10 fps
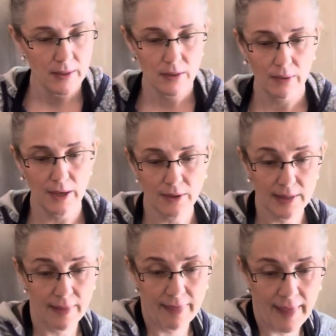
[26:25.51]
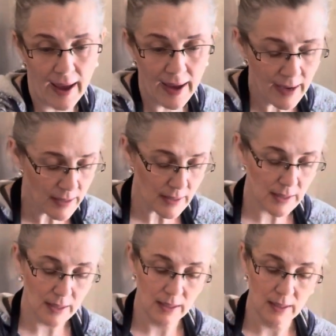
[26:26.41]
So there's that.
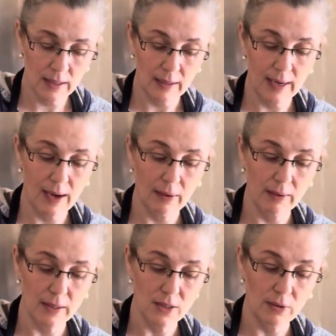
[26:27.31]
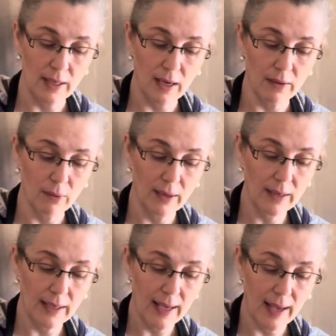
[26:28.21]
Now I'm going to do the other one.
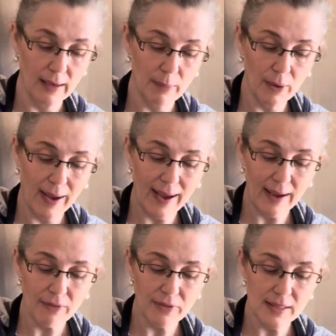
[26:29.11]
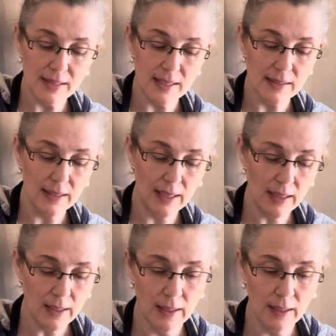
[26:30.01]
Again, about half the seasoning.